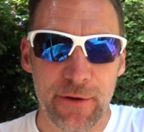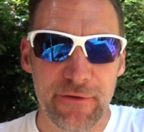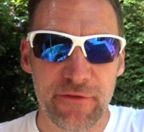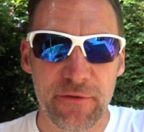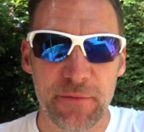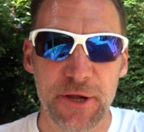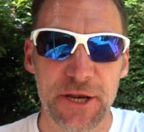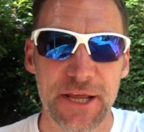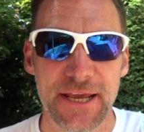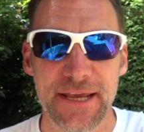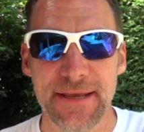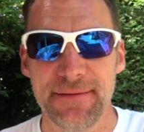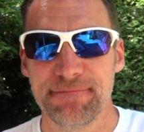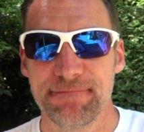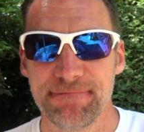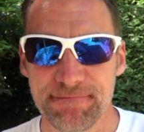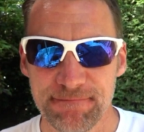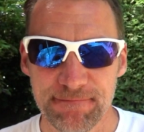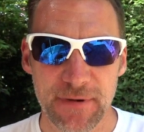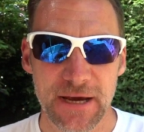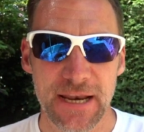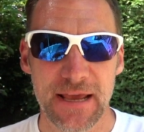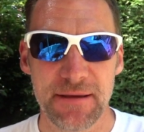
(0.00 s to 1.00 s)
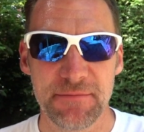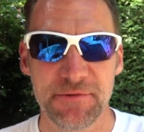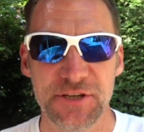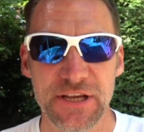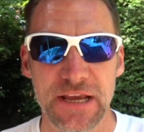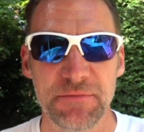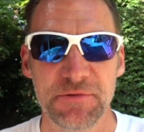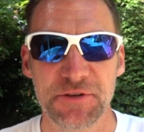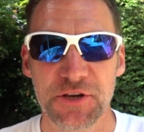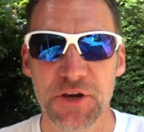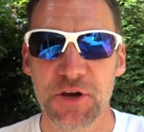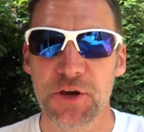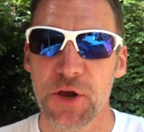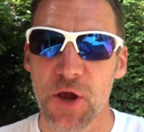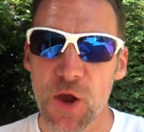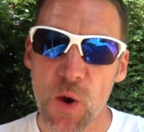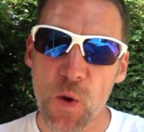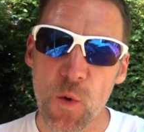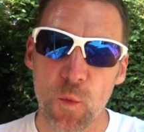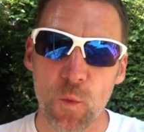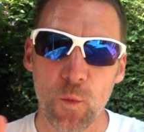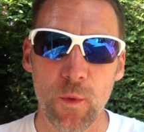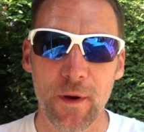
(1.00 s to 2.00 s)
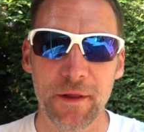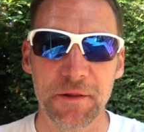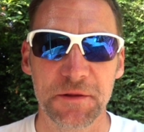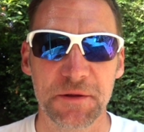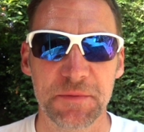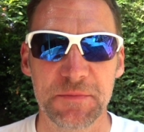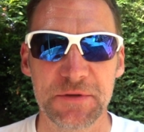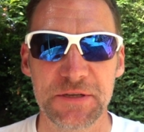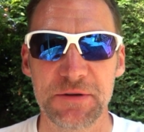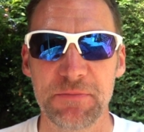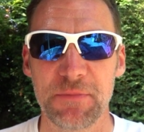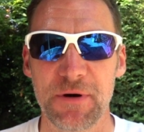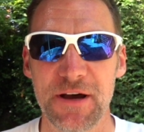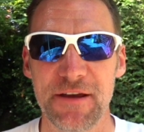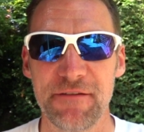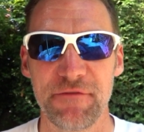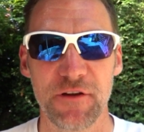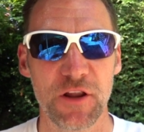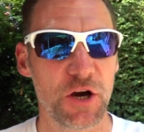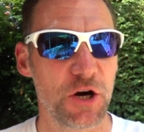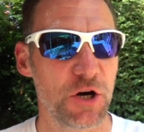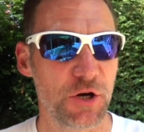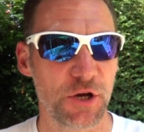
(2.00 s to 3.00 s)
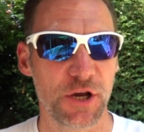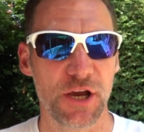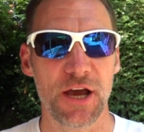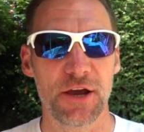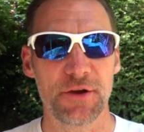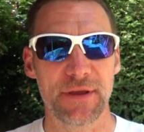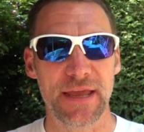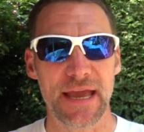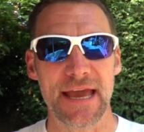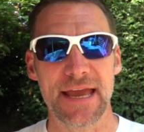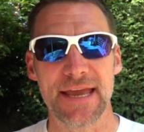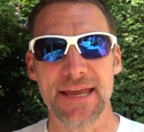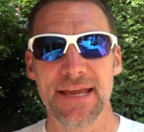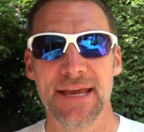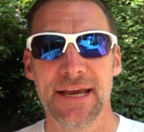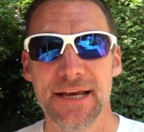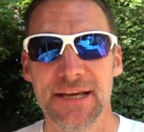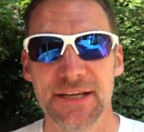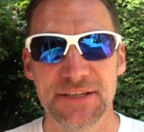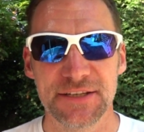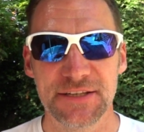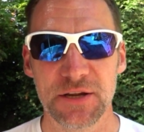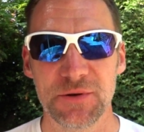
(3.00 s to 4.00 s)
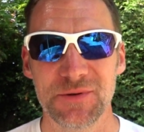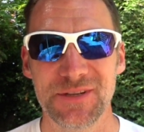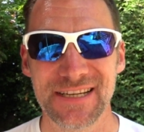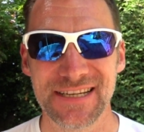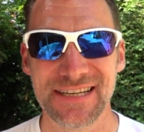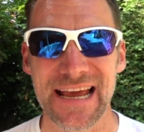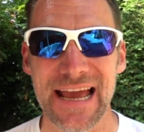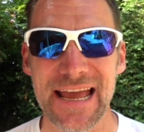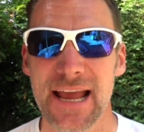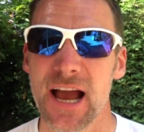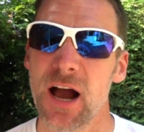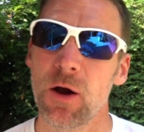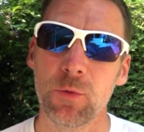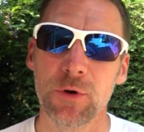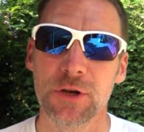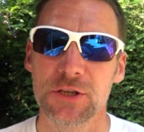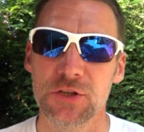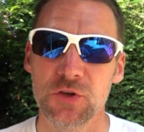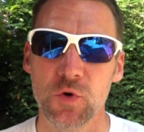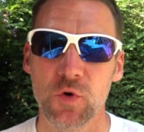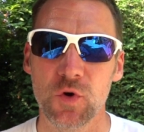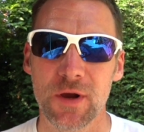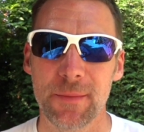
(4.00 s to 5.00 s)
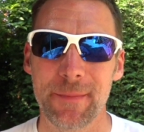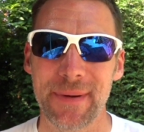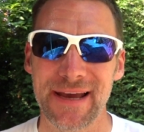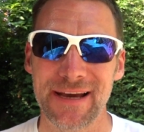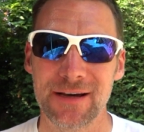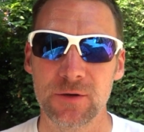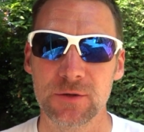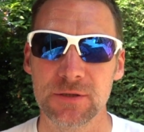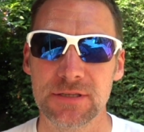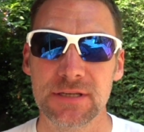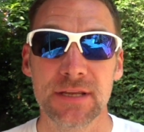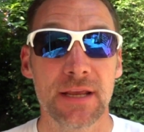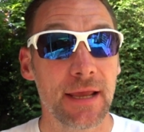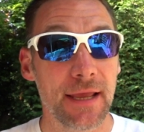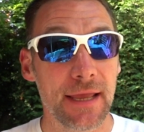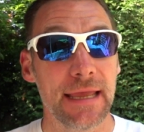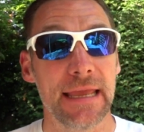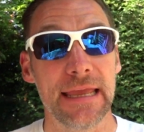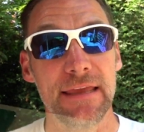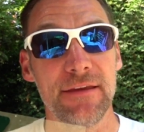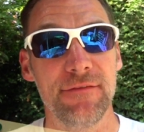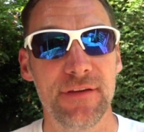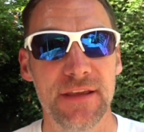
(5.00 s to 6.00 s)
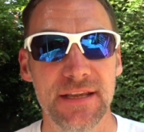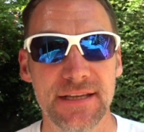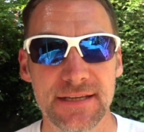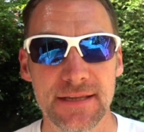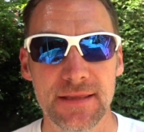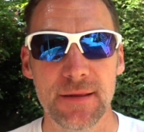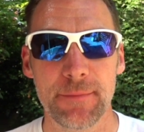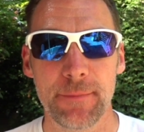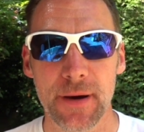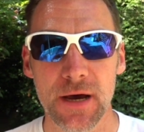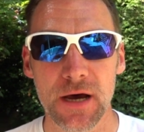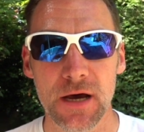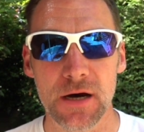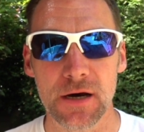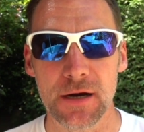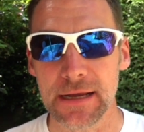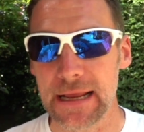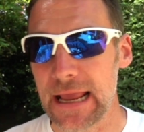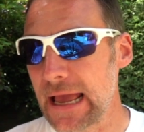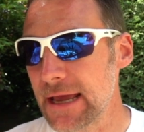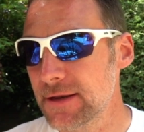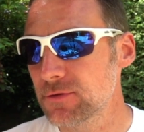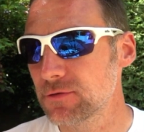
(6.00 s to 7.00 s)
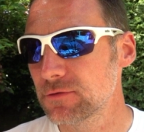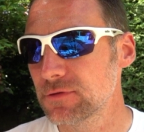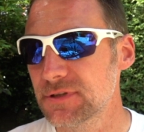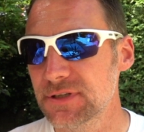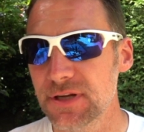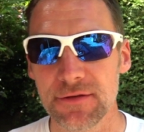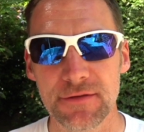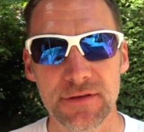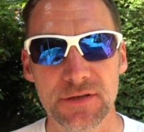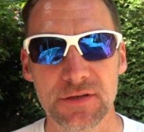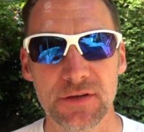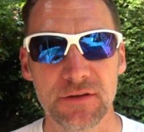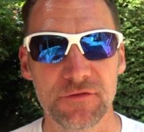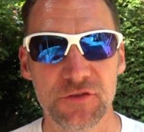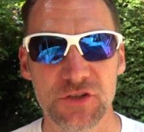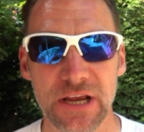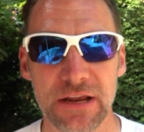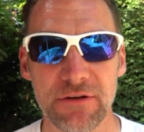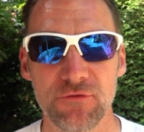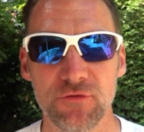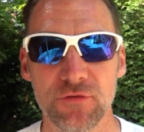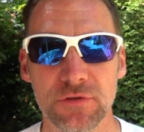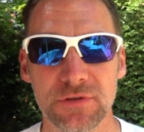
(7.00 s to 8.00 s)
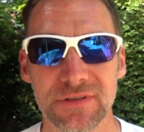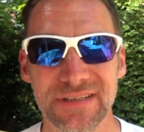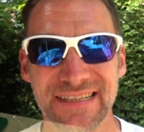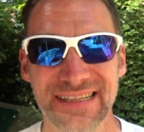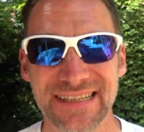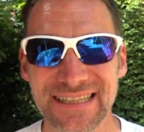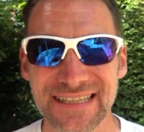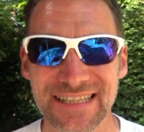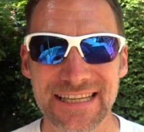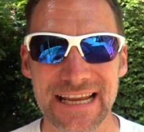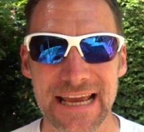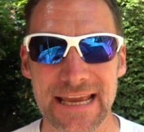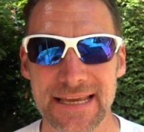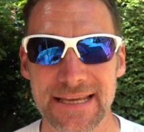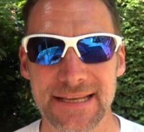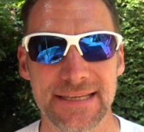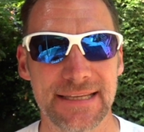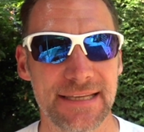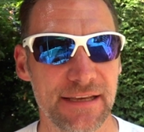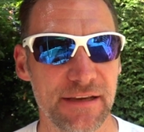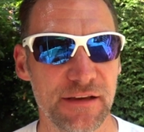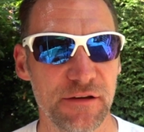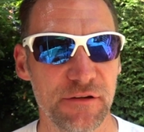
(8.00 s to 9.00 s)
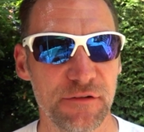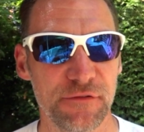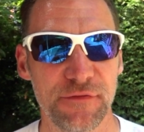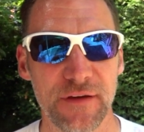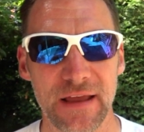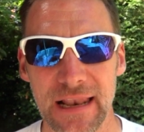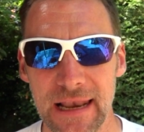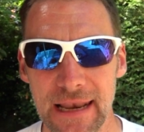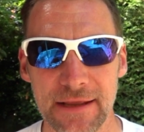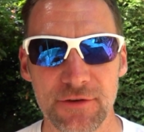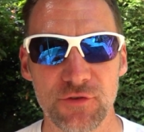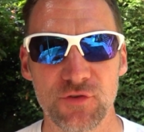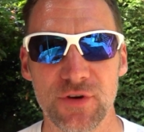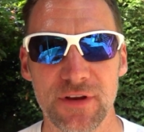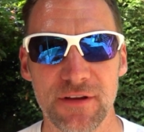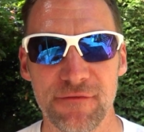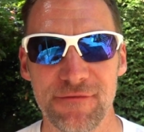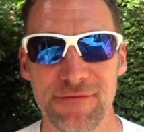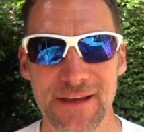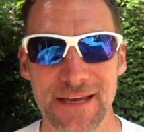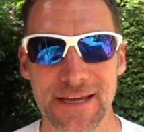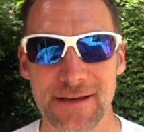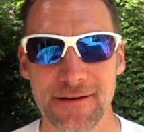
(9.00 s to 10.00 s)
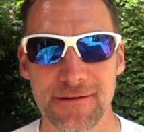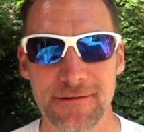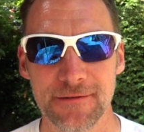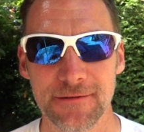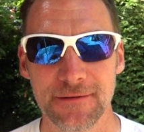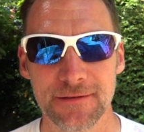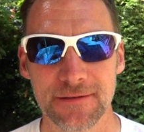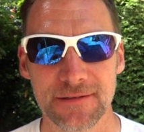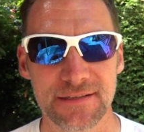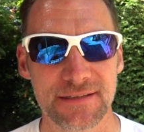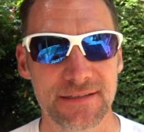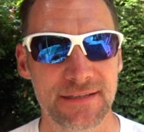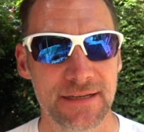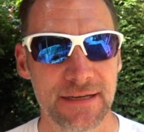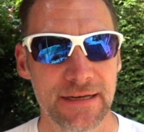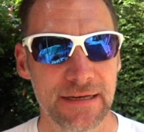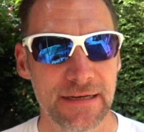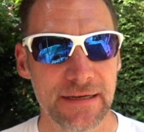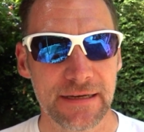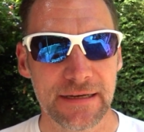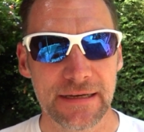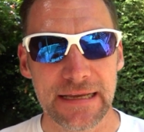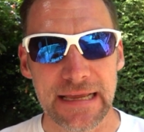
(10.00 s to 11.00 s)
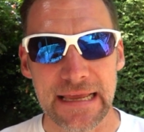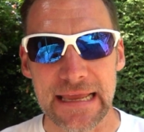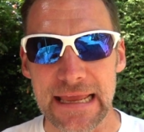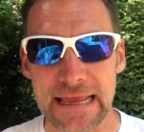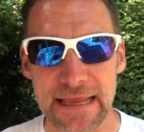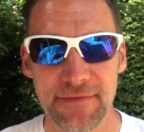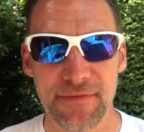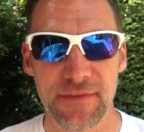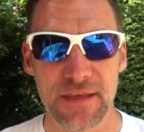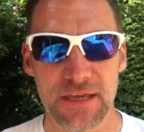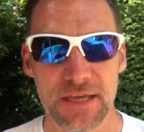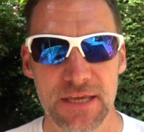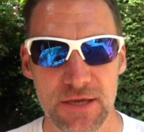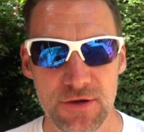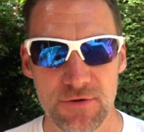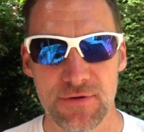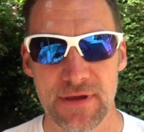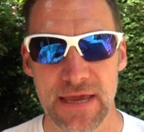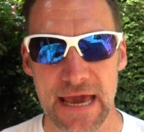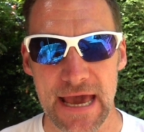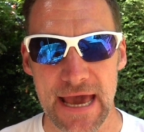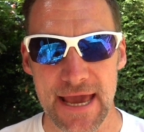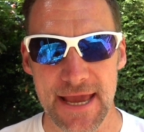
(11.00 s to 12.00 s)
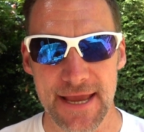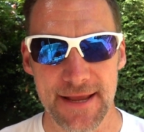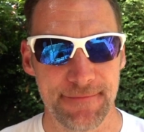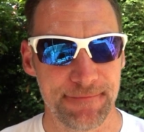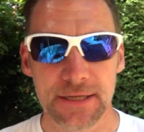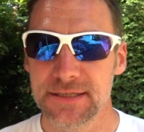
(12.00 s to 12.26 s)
everybody. My name's James Cook. Welcome to my vlog. Okay, so today I want to talk about EVs in the park and also the sort of general state of electric vehicles in the UK.